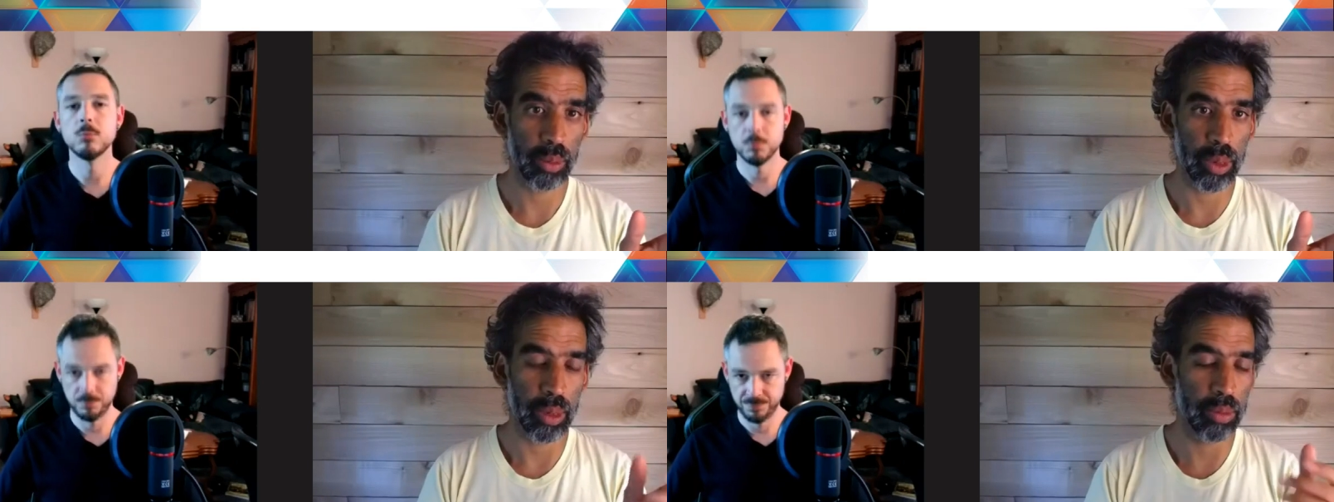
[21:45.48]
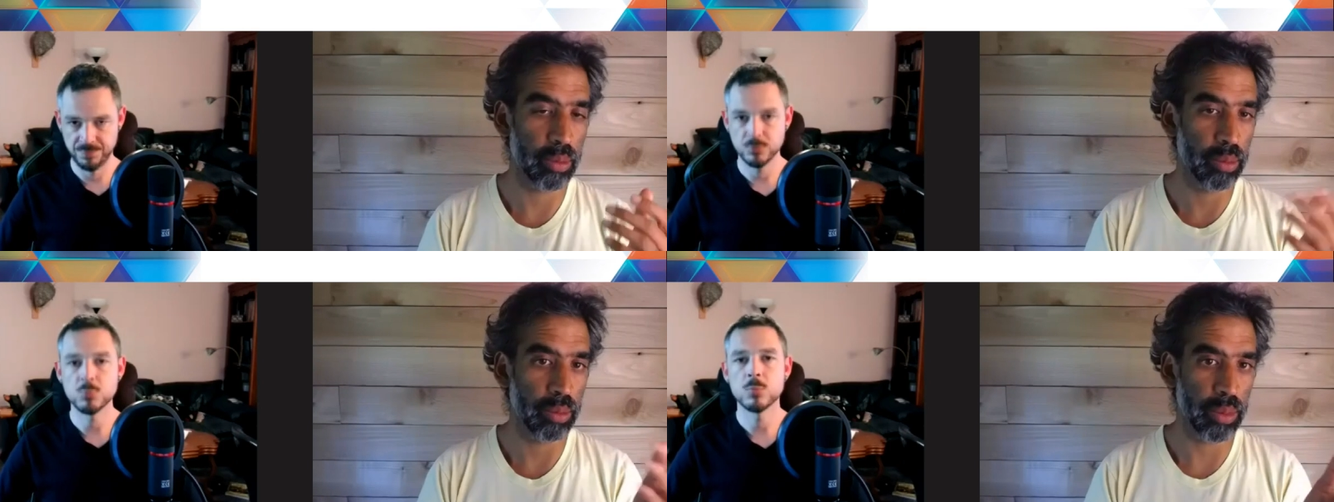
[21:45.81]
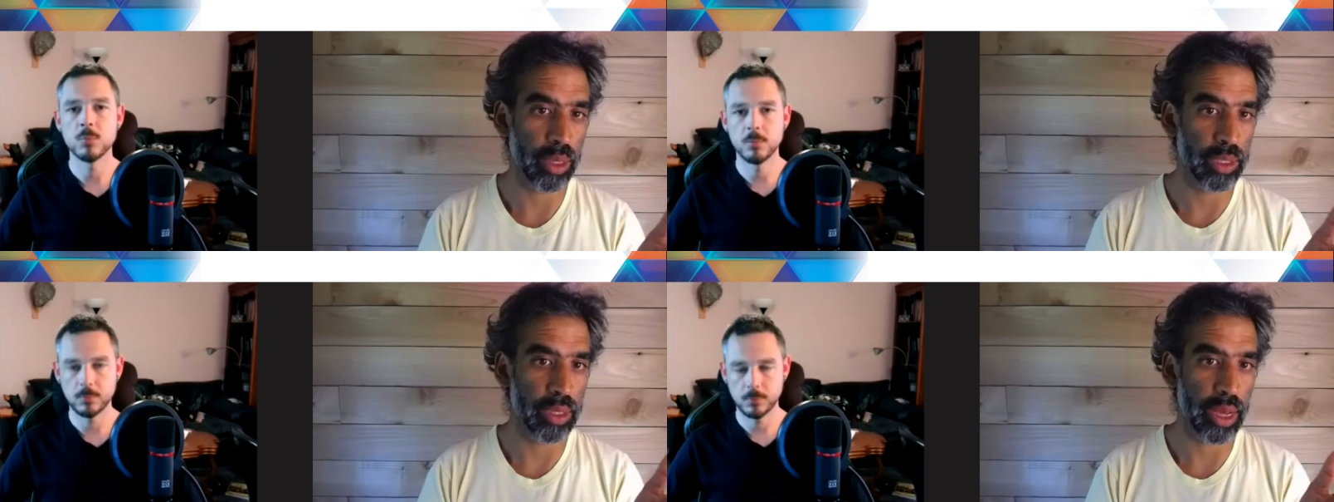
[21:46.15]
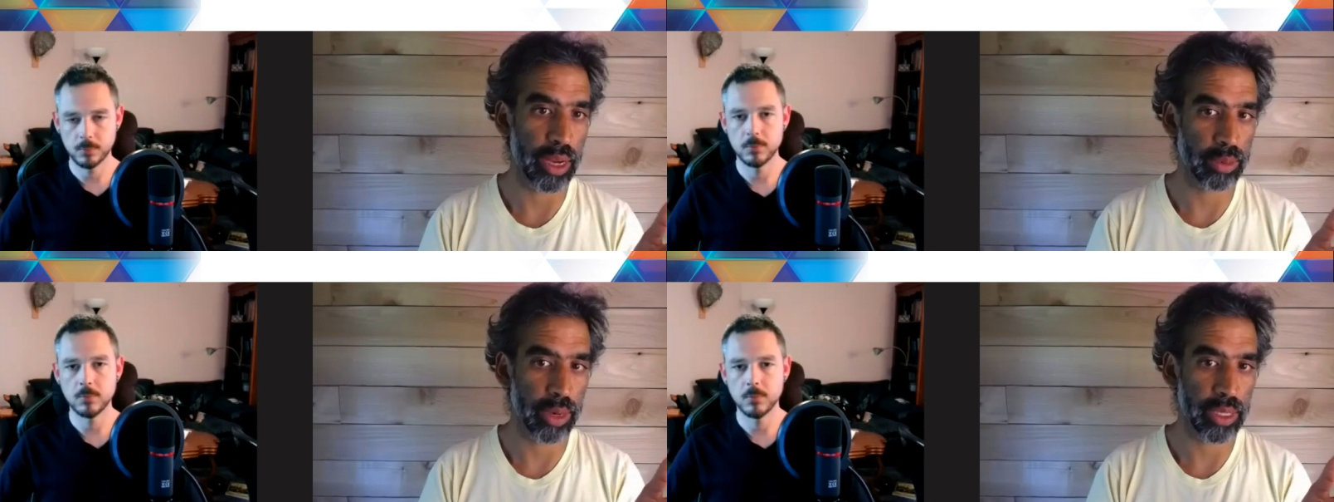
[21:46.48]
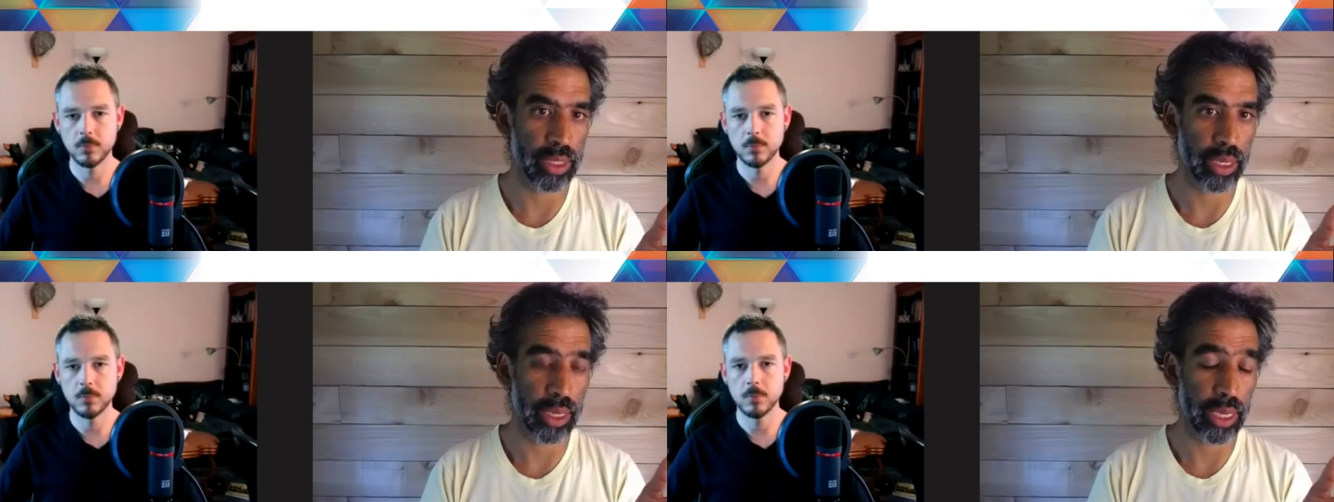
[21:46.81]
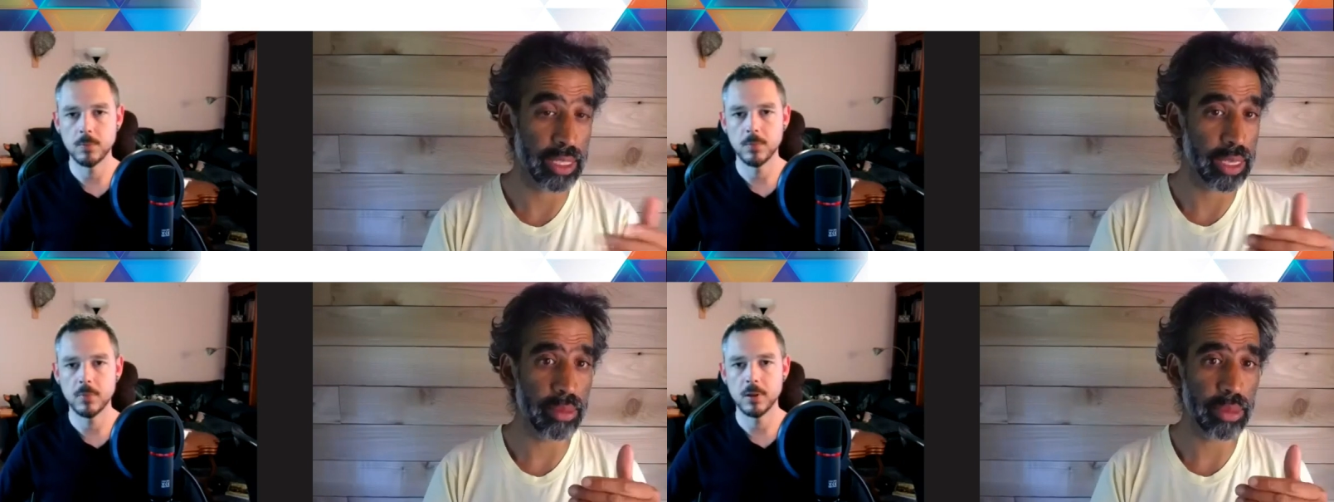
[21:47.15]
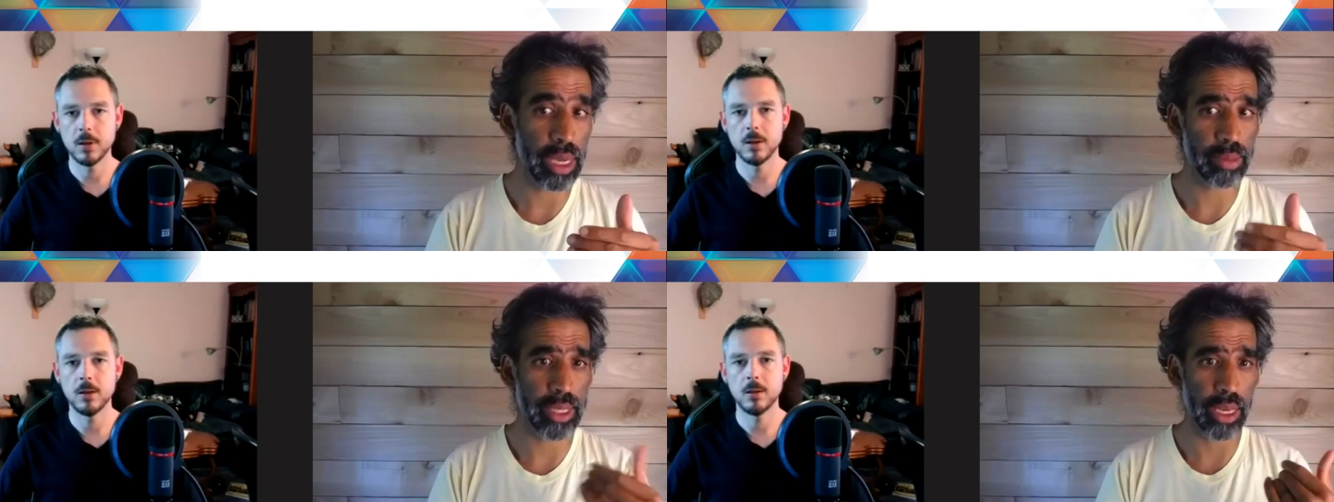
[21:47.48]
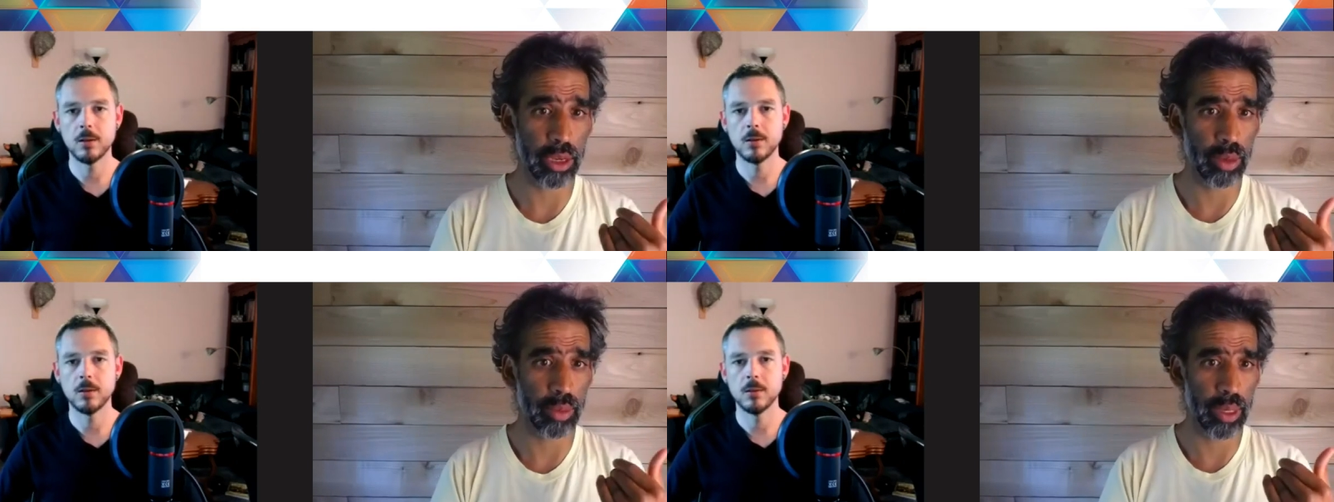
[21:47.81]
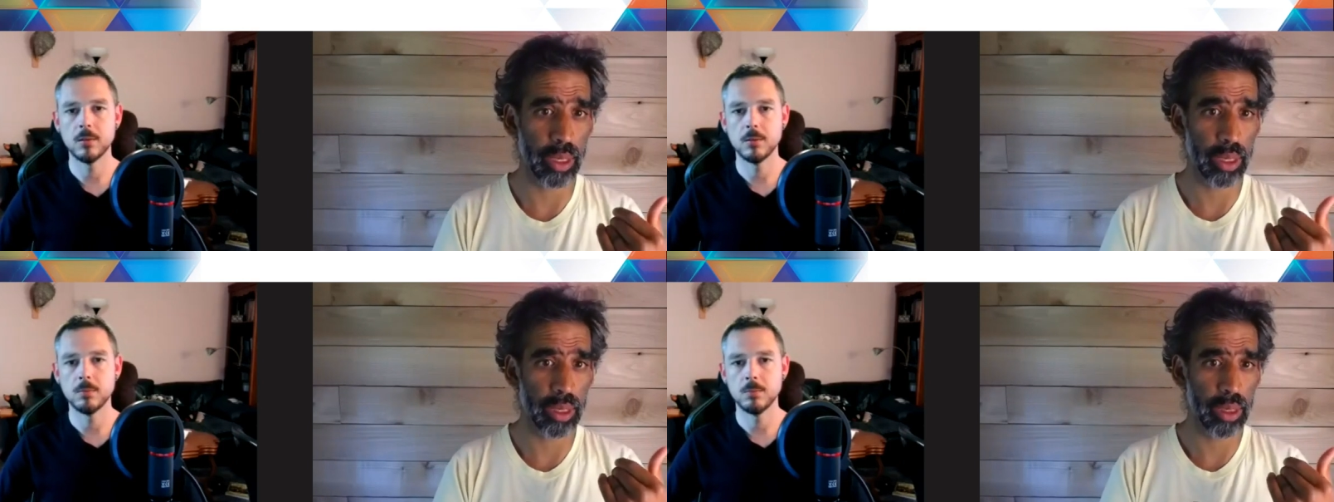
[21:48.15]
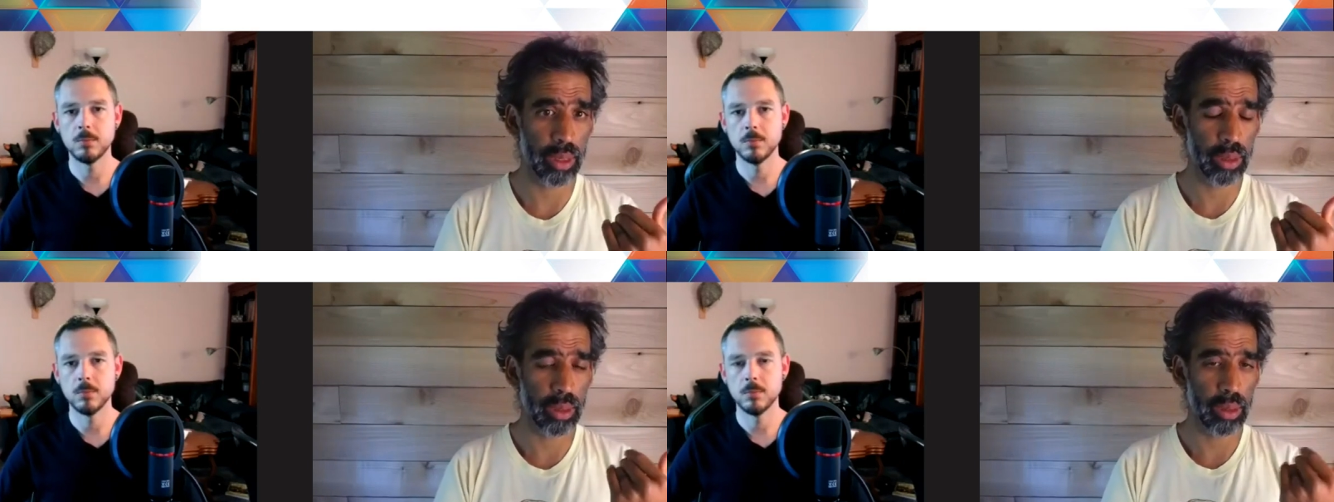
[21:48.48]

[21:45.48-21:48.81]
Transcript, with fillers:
Speaker 1: but he's not expressing it. And sometimes that could be